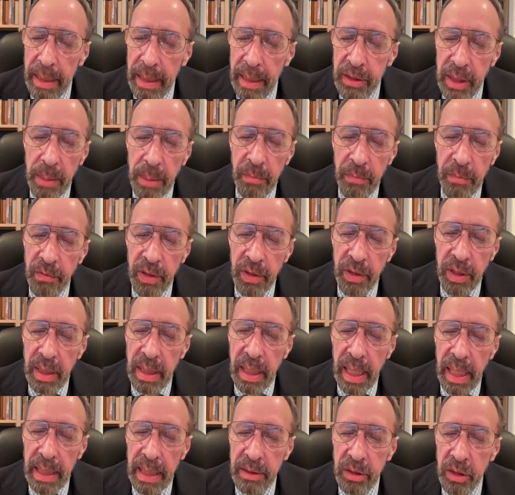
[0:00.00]
Some of it
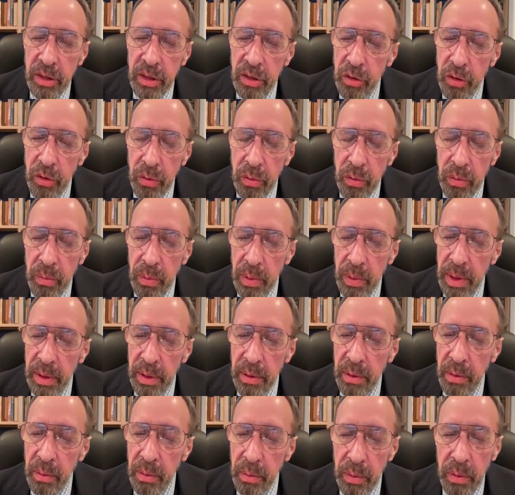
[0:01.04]
has to do with
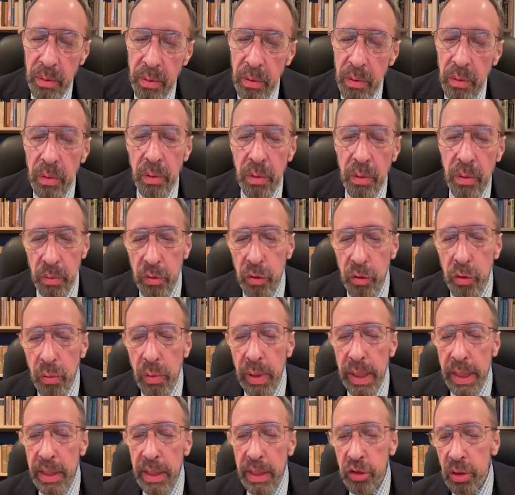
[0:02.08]

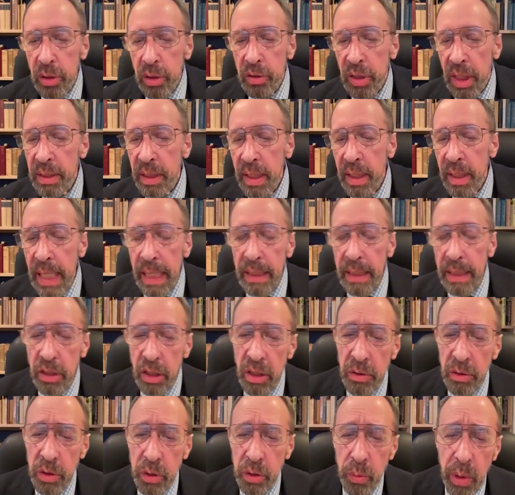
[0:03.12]
new research I did as
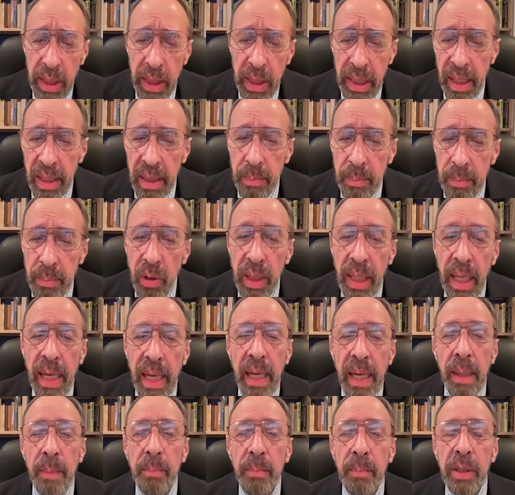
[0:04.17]
I was working on the book,
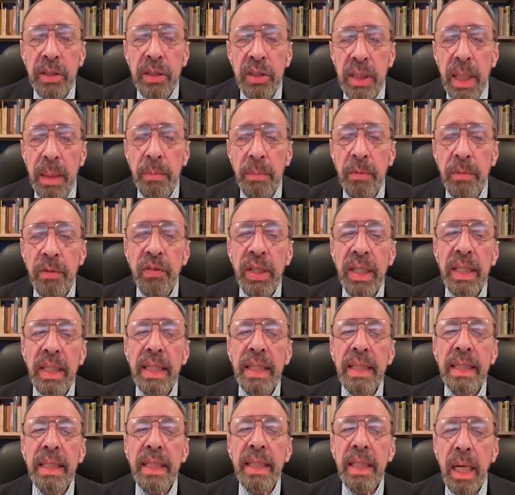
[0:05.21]
but some of it
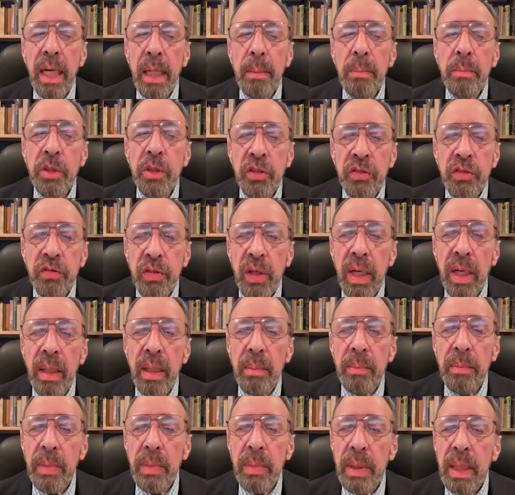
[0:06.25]
comes
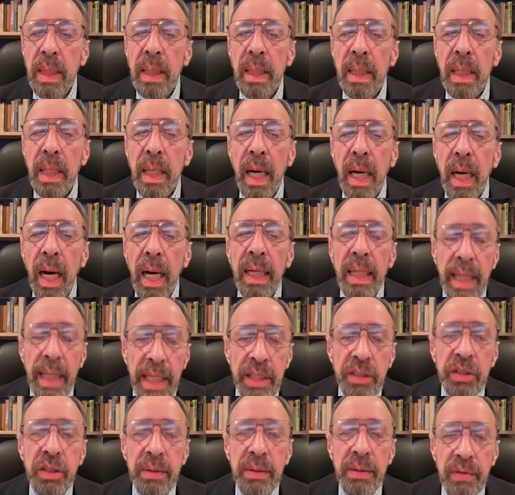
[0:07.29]
from a
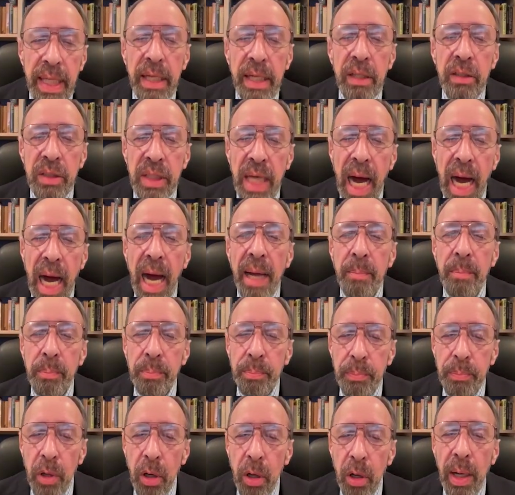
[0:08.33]
collection of letters I
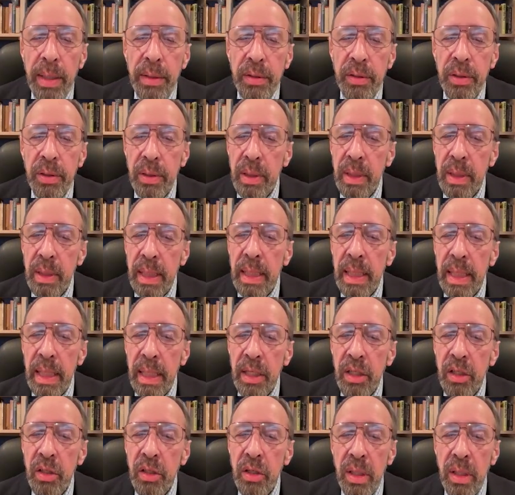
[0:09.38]
bought
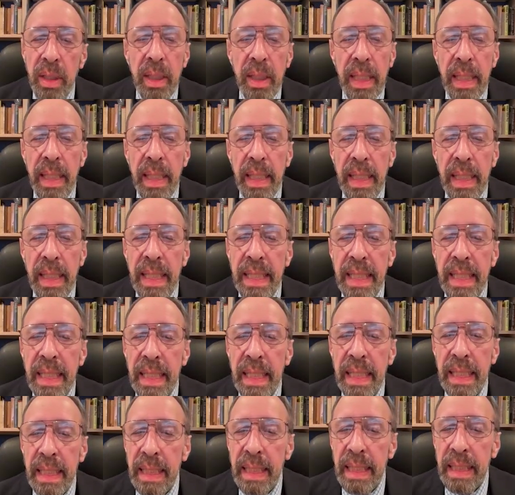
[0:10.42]
in
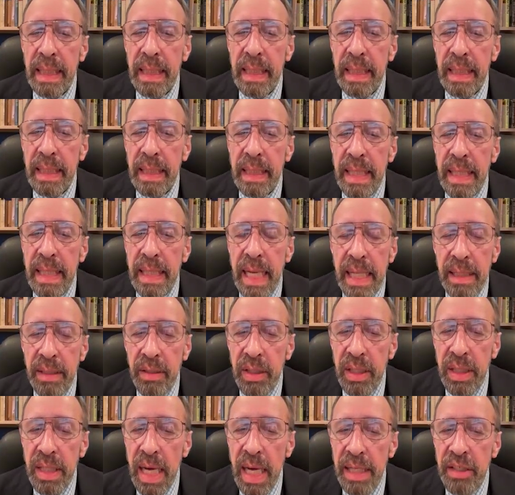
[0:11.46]

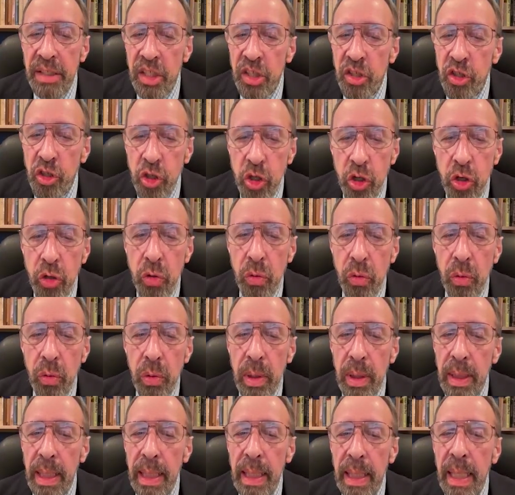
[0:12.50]
1992,
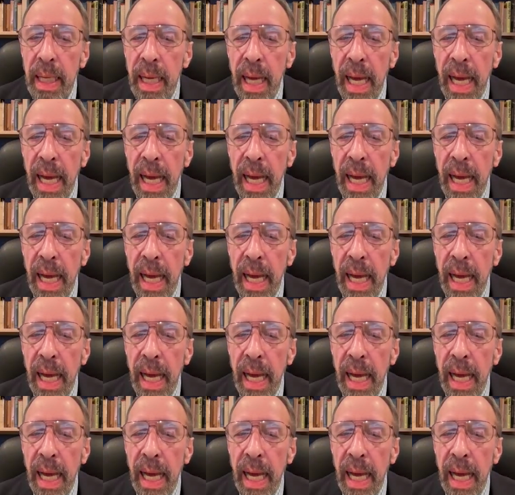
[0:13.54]
and